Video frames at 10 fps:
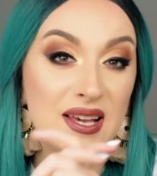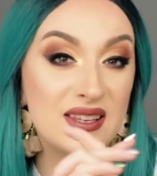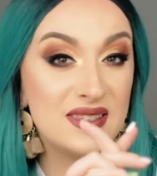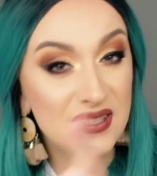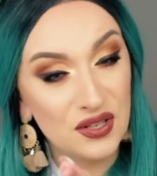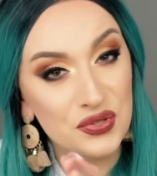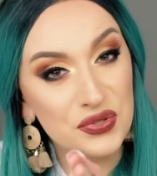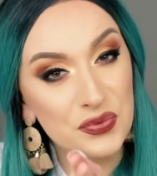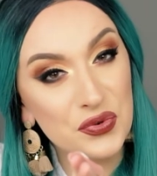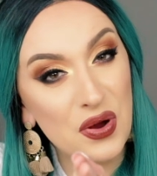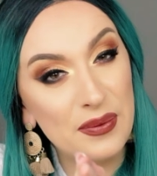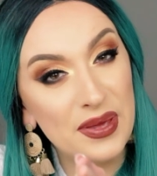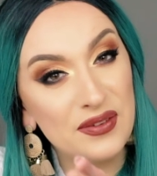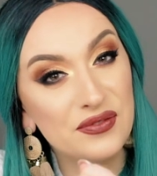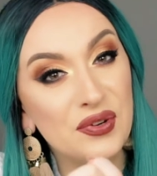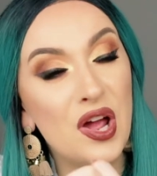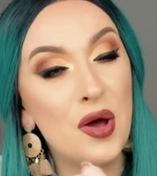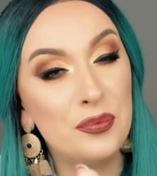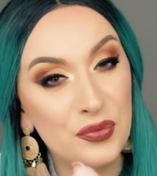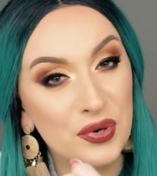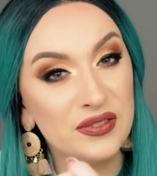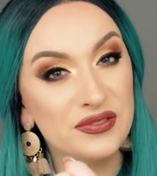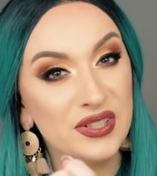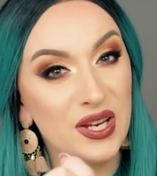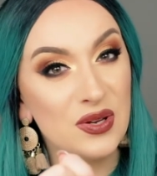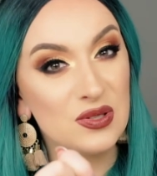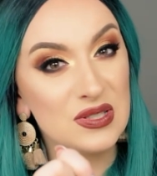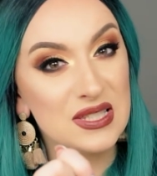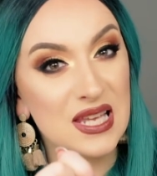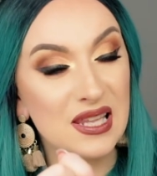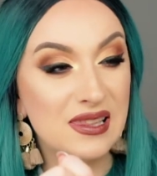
Consider subscribing for more videos